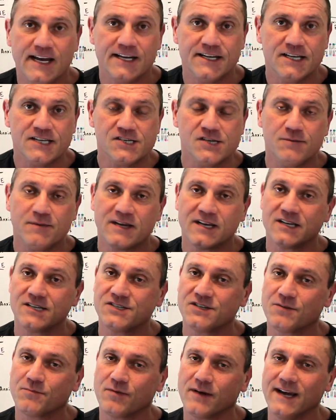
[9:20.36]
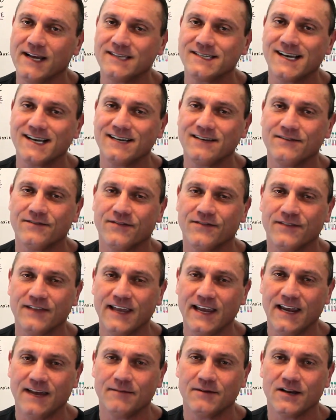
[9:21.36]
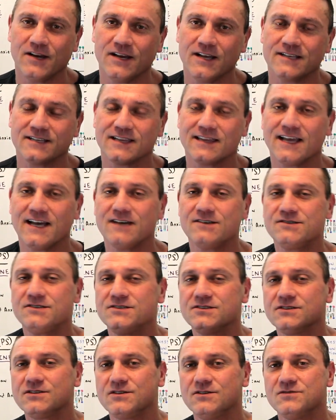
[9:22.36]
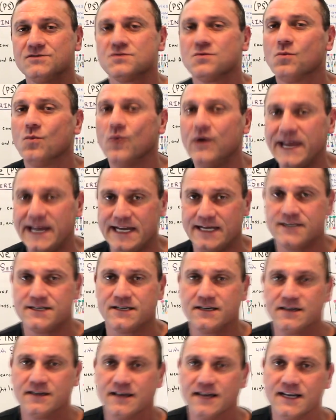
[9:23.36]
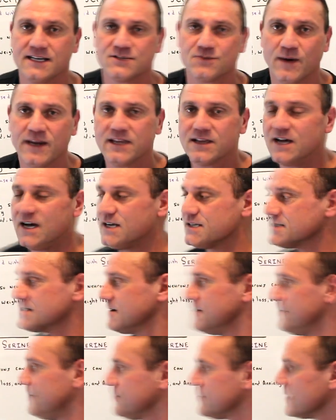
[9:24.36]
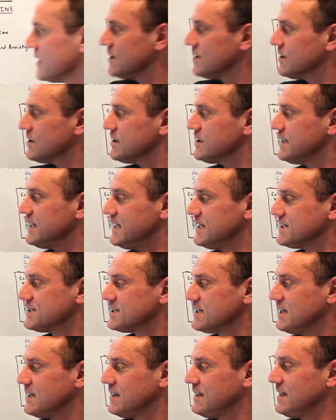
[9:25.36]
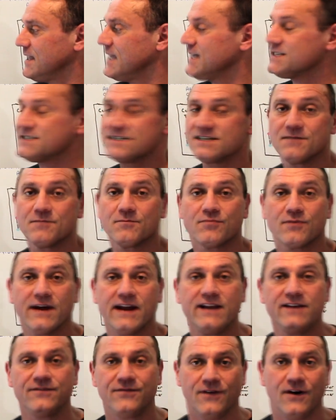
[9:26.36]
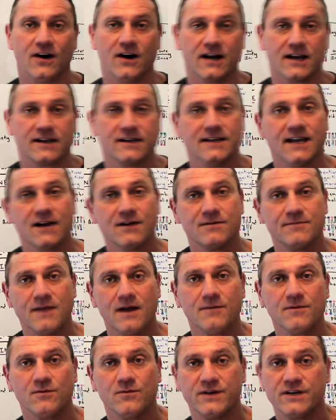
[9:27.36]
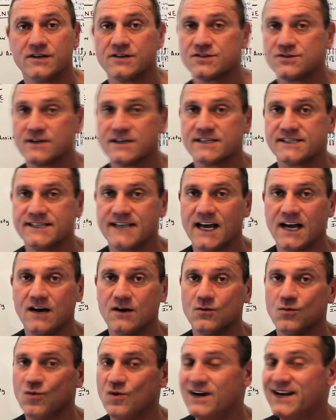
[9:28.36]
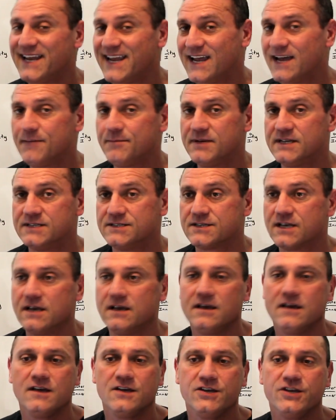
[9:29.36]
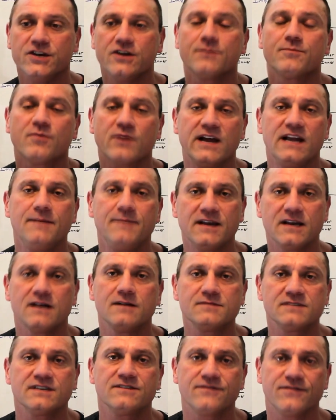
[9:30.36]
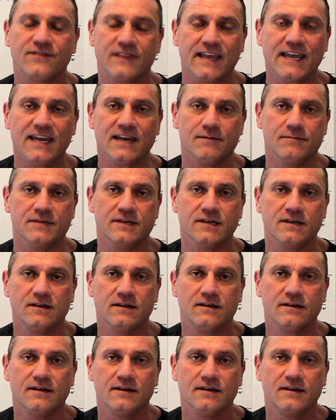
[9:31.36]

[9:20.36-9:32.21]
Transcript: In addition, because your brain's not inflamed, it allows you to lose weight, has weight loss. Alertness, less brain fog. Now remember, when you're stressed out, what happens? Your brain becomes inflamed.